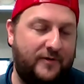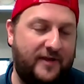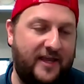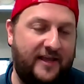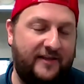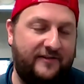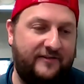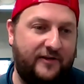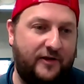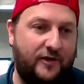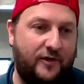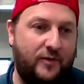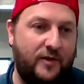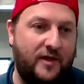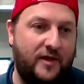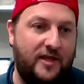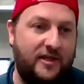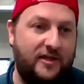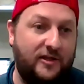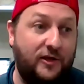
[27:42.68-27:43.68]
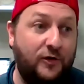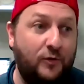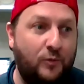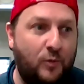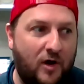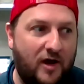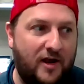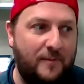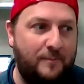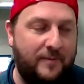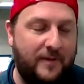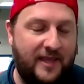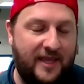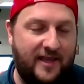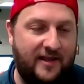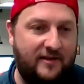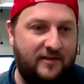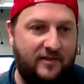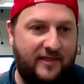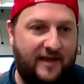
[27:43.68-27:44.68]
Okay, so you want to
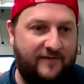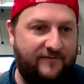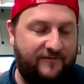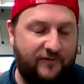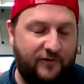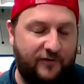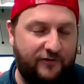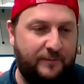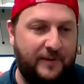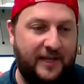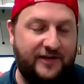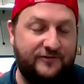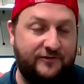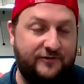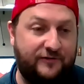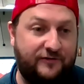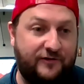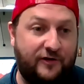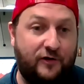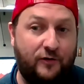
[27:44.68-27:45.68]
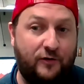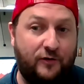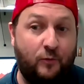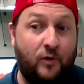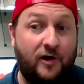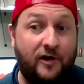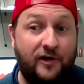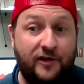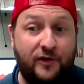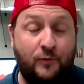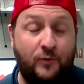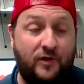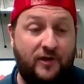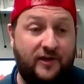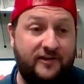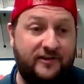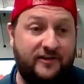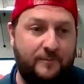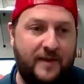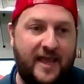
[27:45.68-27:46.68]
get that first page result. What are you
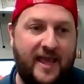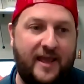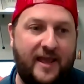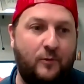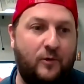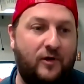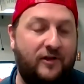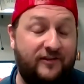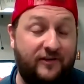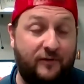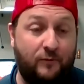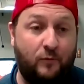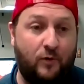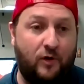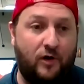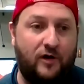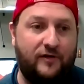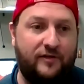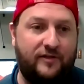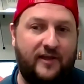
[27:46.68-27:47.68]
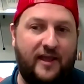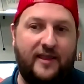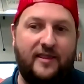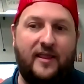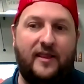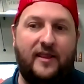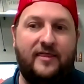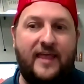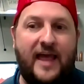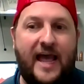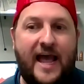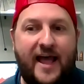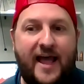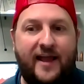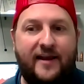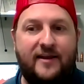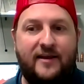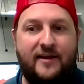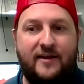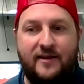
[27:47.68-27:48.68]
willing to pay? What's it worth? And then
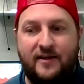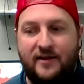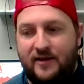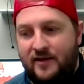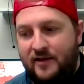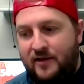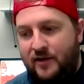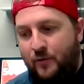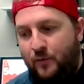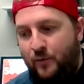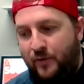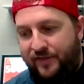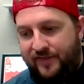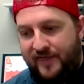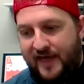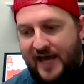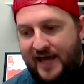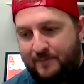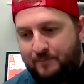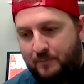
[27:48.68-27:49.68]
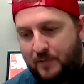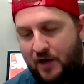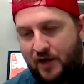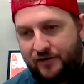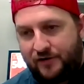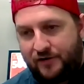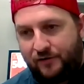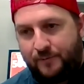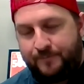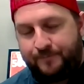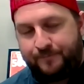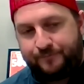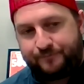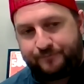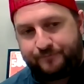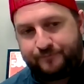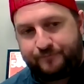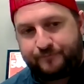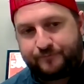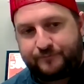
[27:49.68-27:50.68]
that with that model,
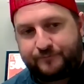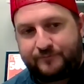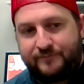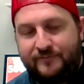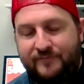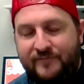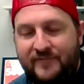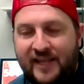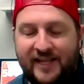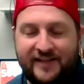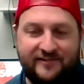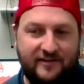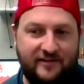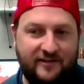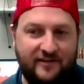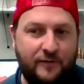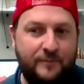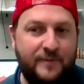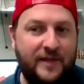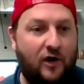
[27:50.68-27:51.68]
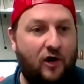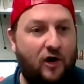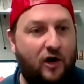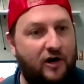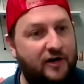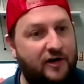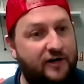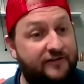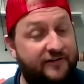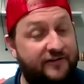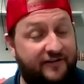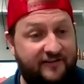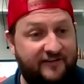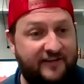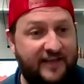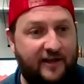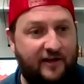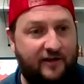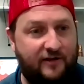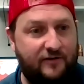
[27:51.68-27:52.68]
it's a little bit harder to
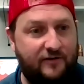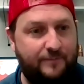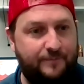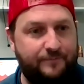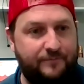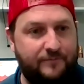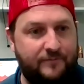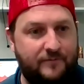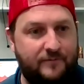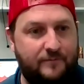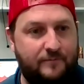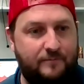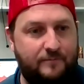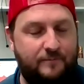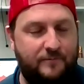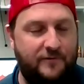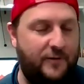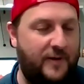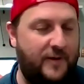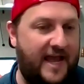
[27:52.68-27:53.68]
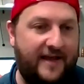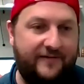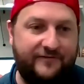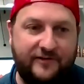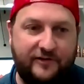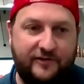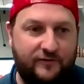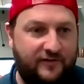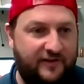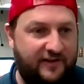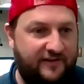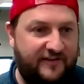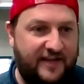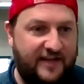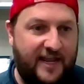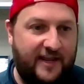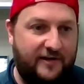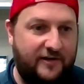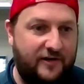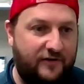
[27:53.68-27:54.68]
sell. You have to do these
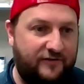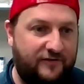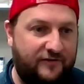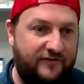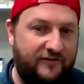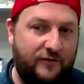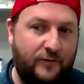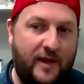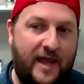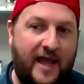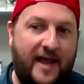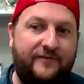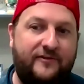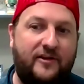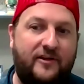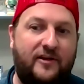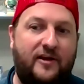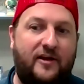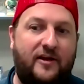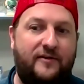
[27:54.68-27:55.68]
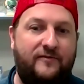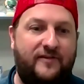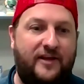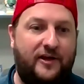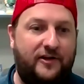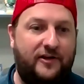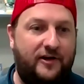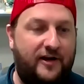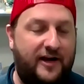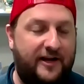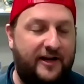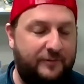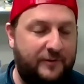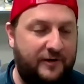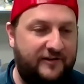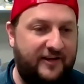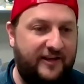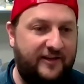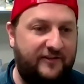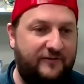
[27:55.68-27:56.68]
diagnoses, you have to unveil your
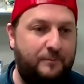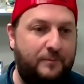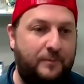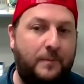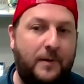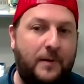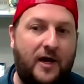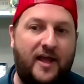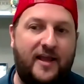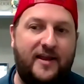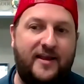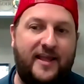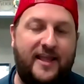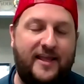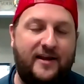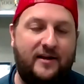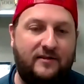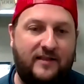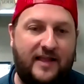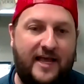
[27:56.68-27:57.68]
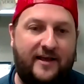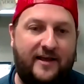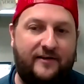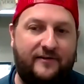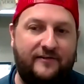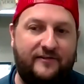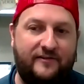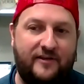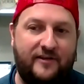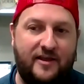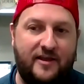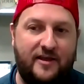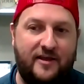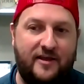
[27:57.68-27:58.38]
expertise, but it allows